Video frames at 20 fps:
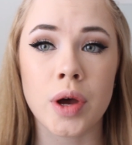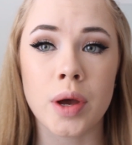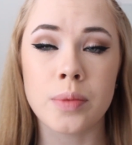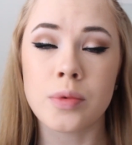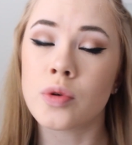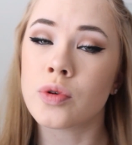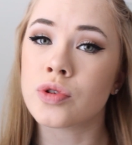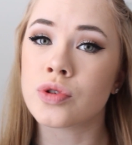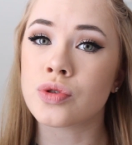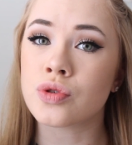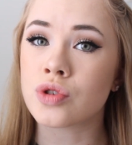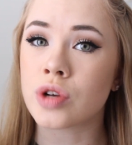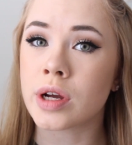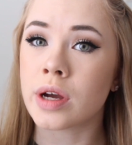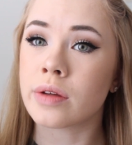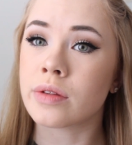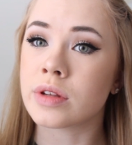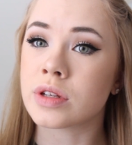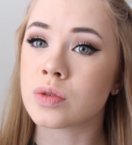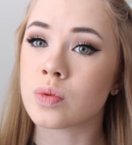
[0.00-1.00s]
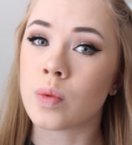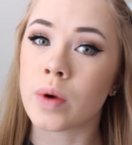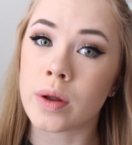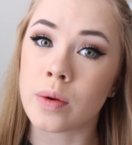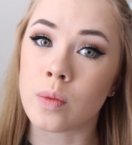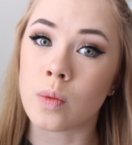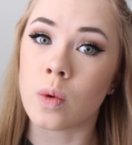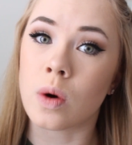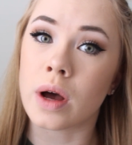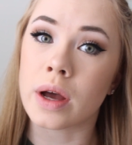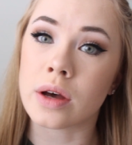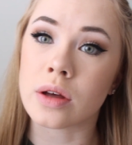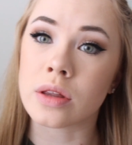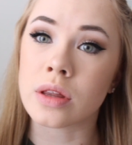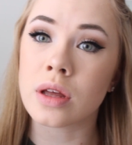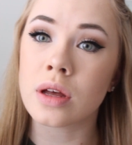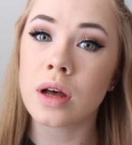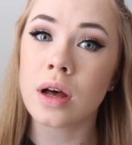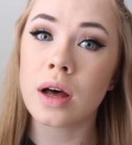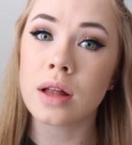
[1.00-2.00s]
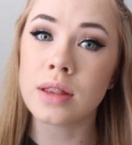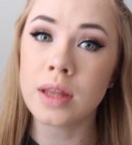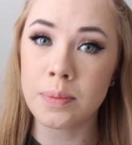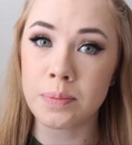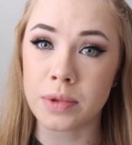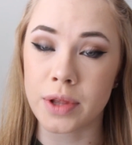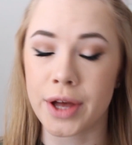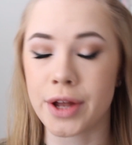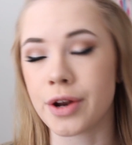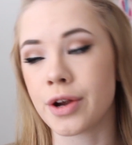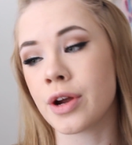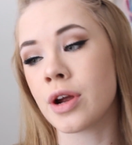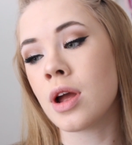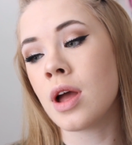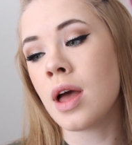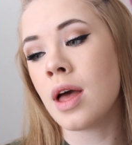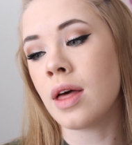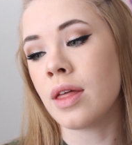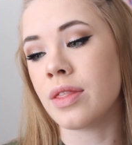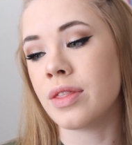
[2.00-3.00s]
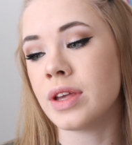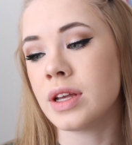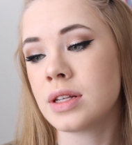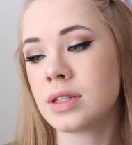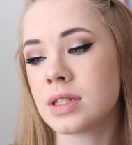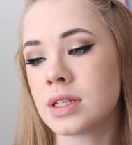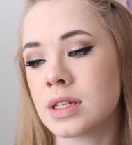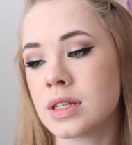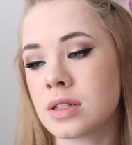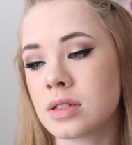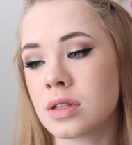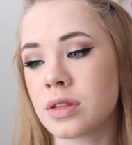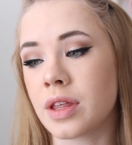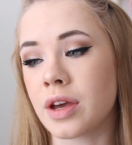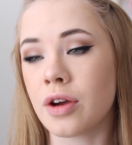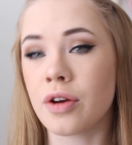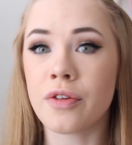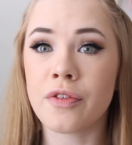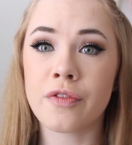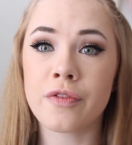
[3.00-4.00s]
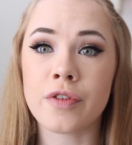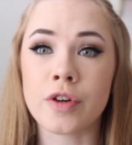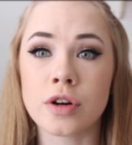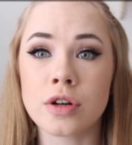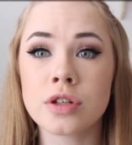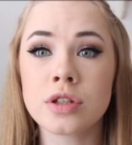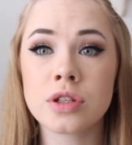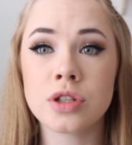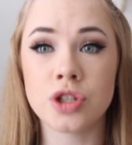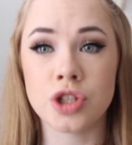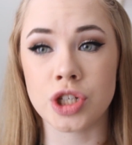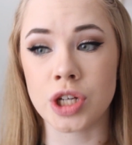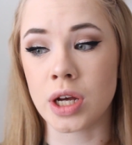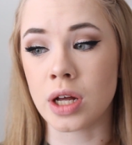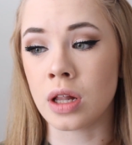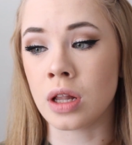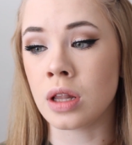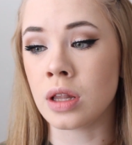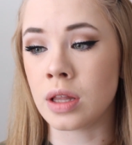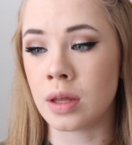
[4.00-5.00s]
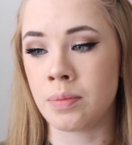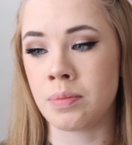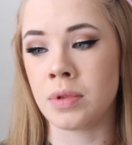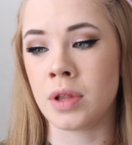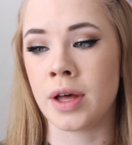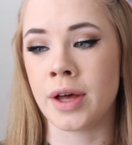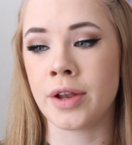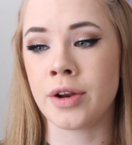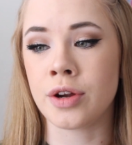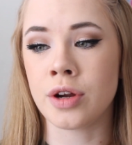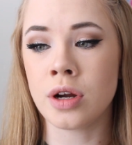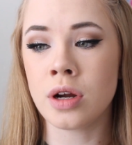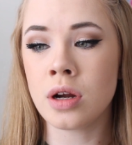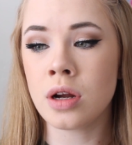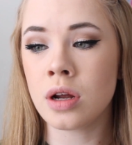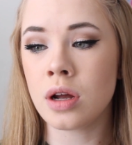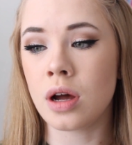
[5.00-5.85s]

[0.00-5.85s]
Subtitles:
I'm going to try out this Wet n Wild lip liner. This is their first gel lip liner.